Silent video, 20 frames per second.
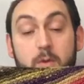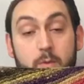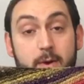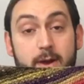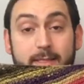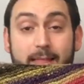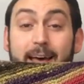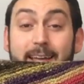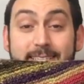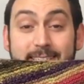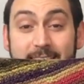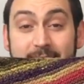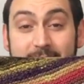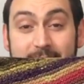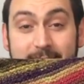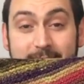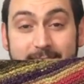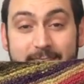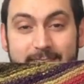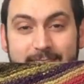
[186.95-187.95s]
Well, I
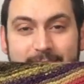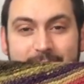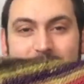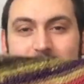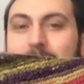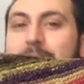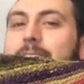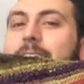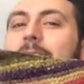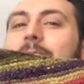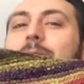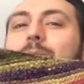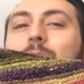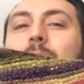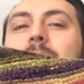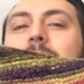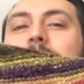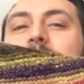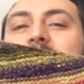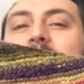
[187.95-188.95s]
did, and
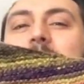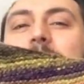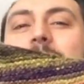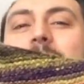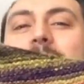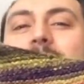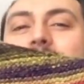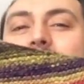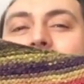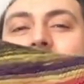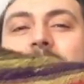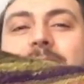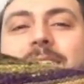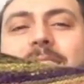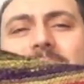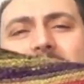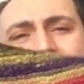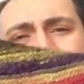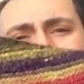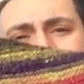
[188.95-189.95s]
one of them
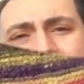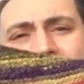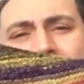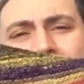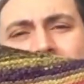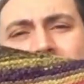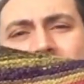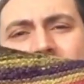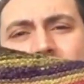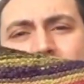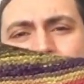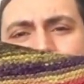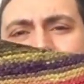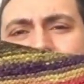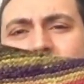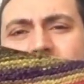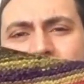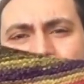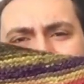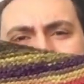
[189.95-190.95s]
didn't have the
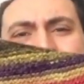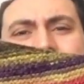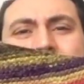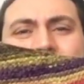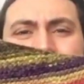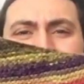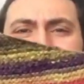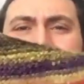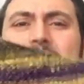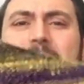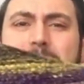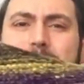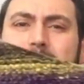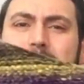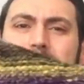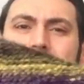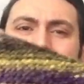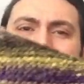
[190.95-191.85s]
pinkish red stripe.